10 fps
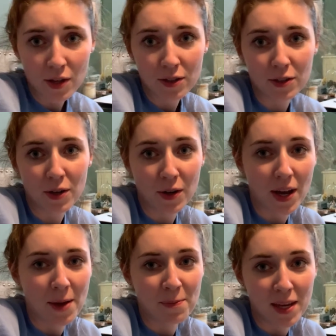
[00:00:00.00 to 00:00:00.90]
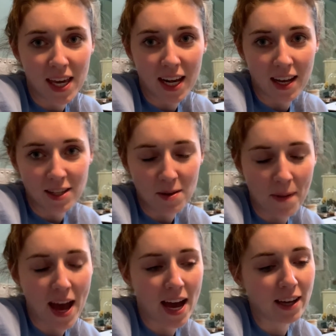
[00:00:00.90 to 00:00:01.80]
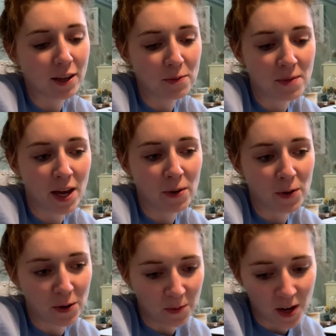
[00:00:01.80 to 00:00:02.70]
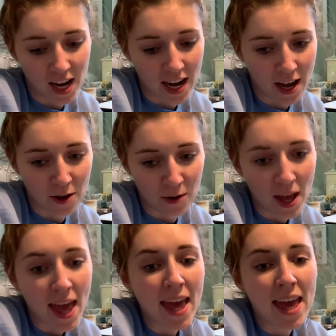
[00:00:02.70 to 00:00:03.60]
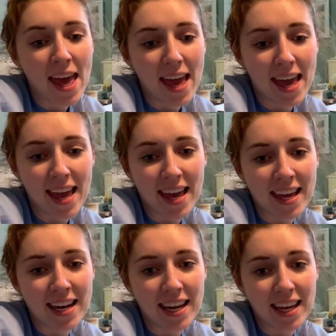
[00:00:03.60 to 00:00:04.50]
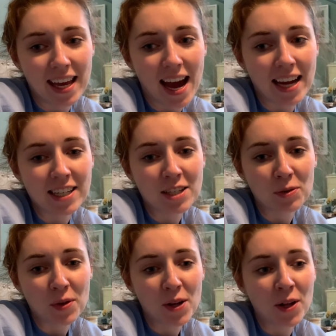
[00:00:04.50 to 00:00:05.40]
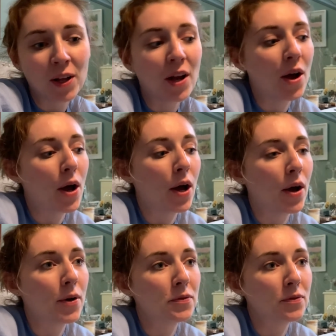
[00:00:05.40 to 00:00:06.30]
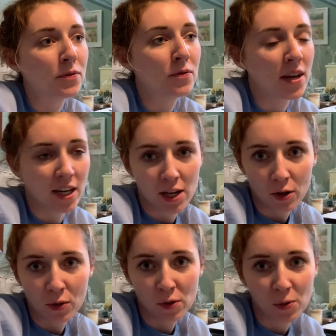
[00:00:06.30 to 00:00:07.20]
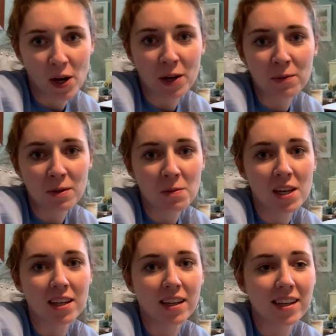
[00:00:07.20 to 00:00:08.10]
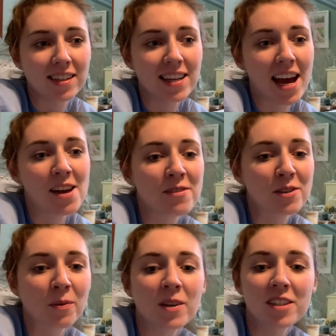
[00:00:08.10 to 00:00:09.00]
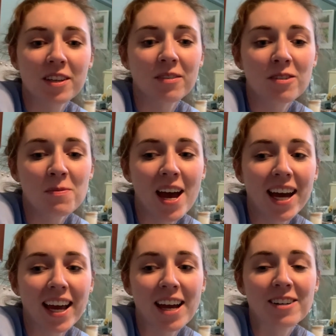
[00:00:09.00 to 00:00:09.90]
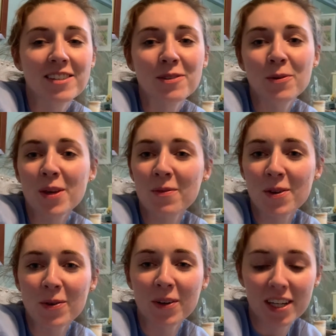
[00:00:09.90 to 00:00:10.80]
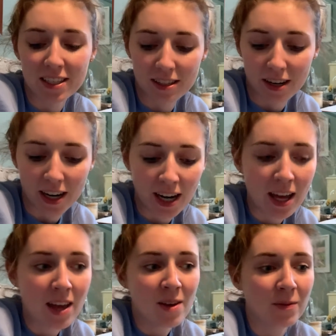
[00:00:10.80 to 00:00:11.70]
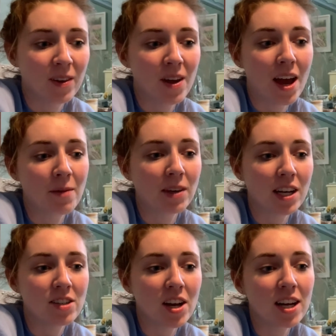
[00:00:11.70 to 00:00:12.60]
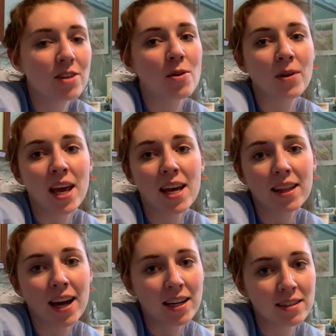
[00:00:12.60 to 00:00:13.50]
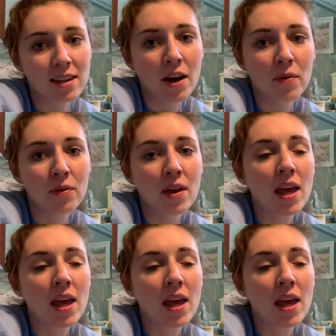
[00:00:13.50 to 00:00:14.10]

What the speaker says: So I'm beginning to pack my room right now, and I just feel very overwhelmed because I have so much stuff to pack. I just don't even know where to start. But I'm gonna try to donate a lot of stuff.